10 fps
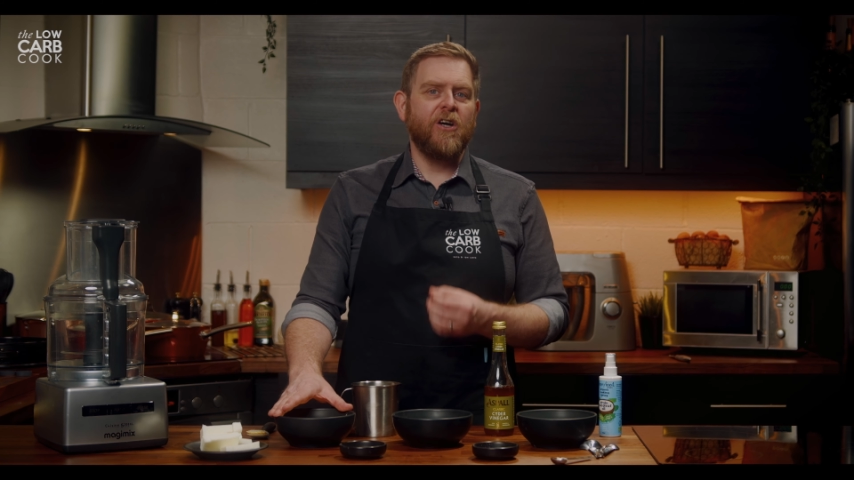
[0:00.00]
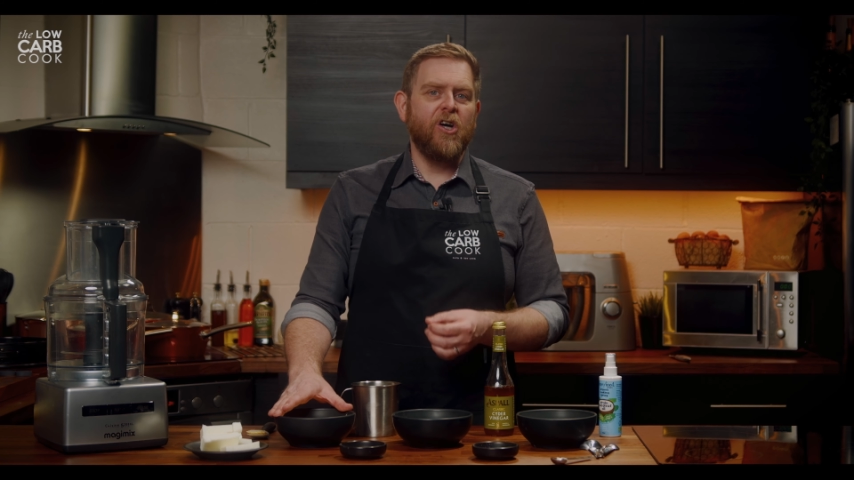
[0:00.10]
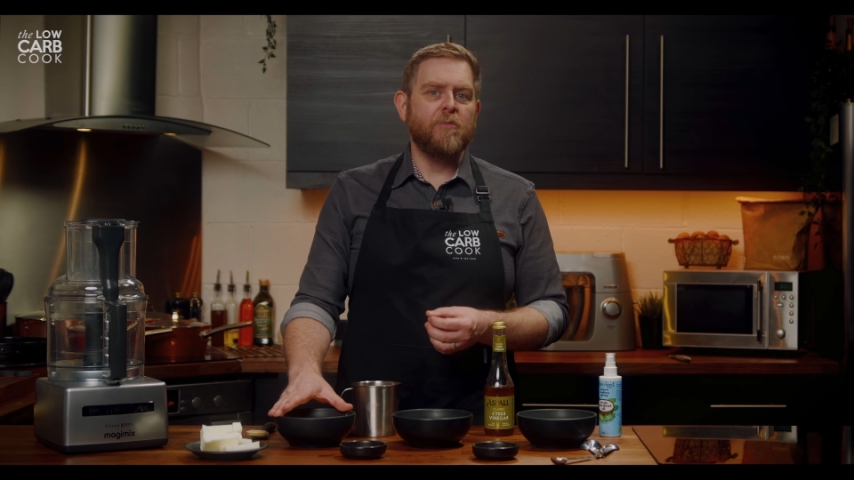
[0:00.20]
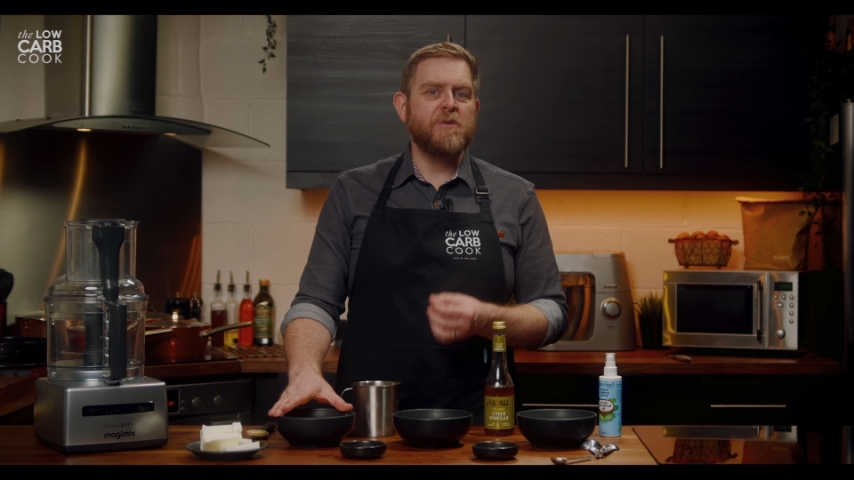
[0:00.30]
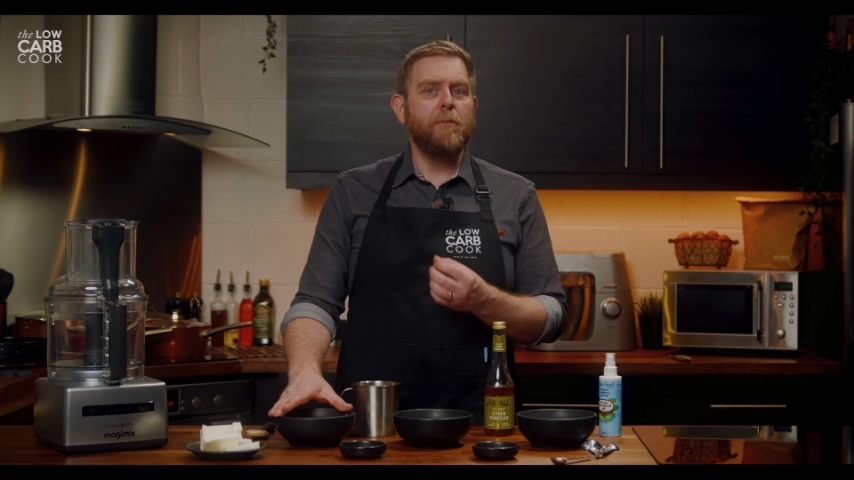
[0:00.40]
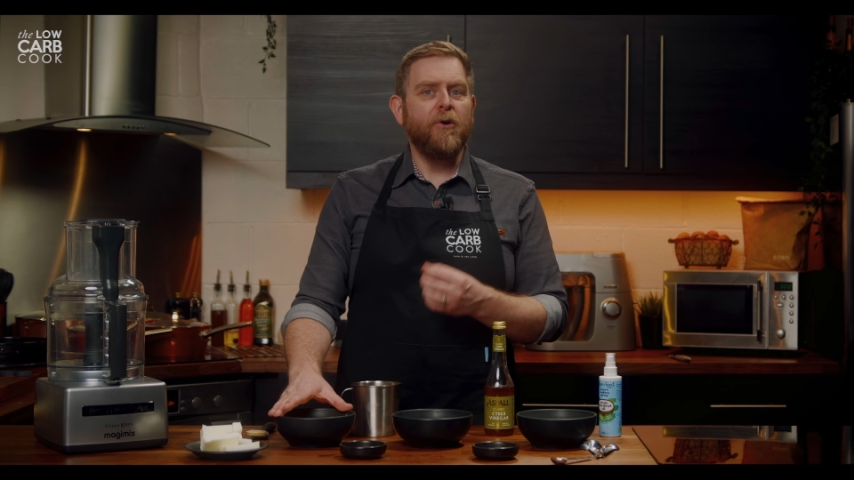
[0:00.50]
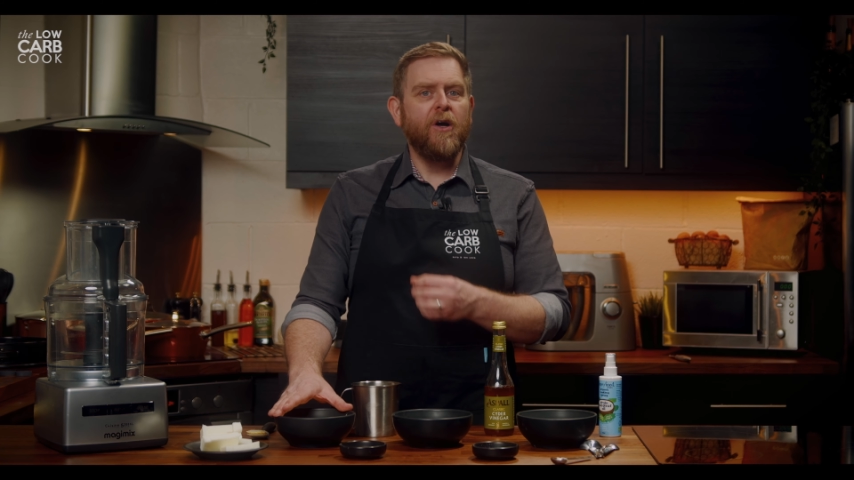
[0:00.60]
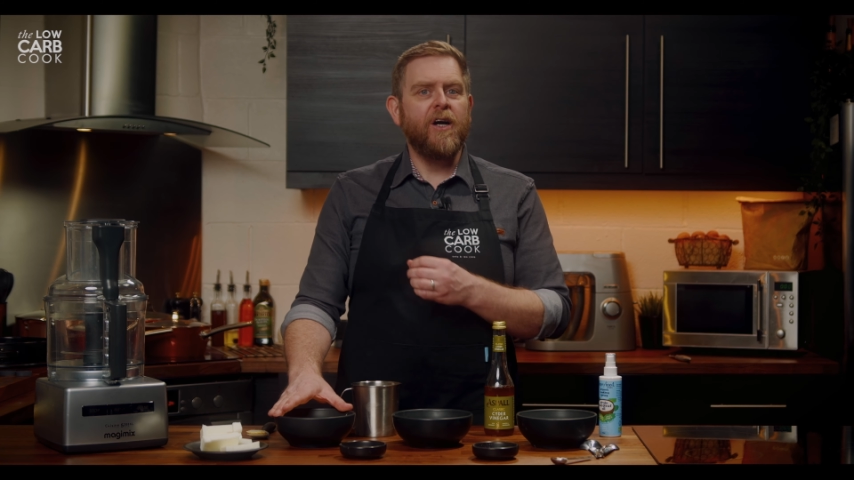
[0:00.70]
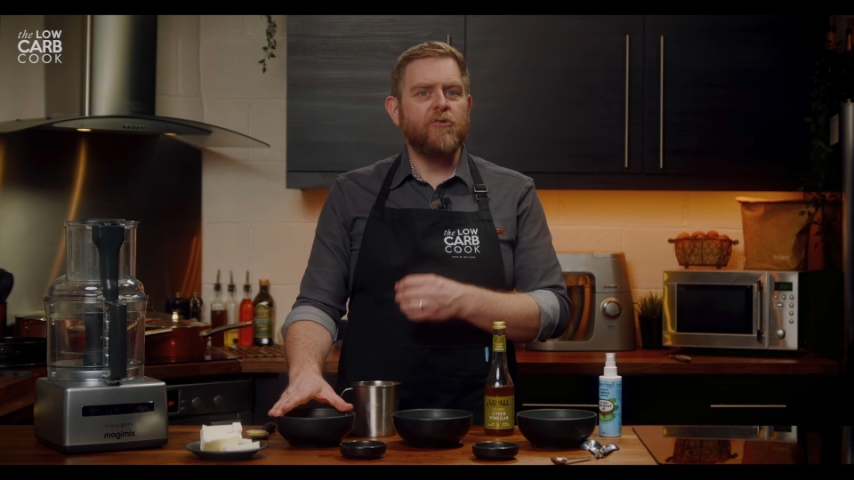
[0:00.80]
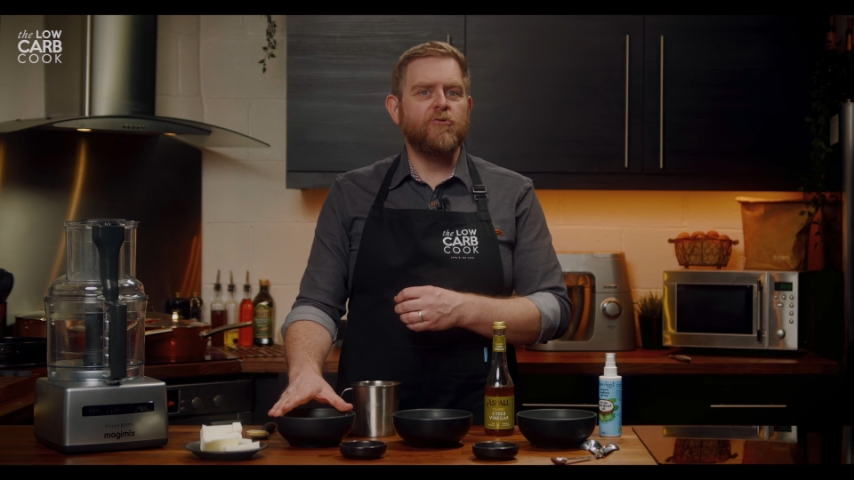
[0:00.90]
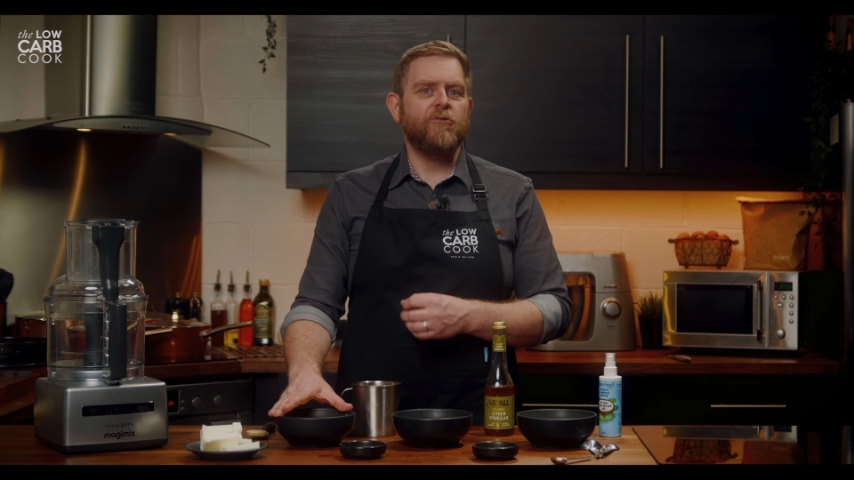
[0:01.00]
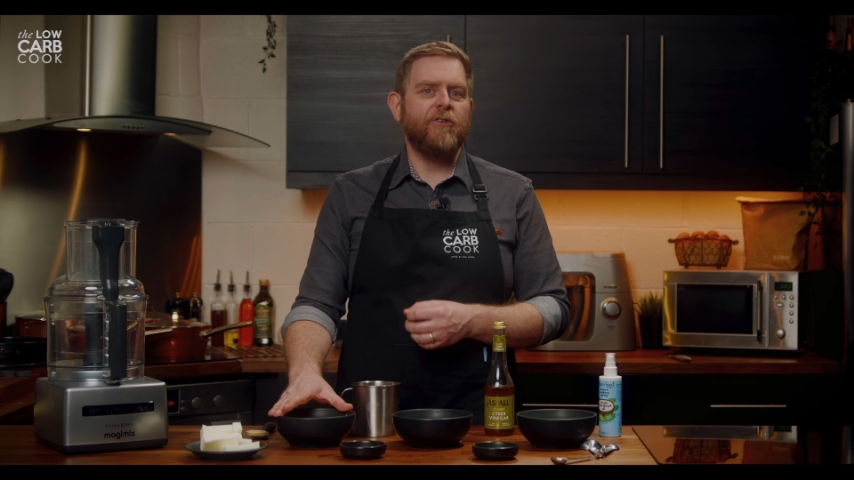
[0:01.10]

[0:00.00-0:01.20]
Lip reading: carbs per 100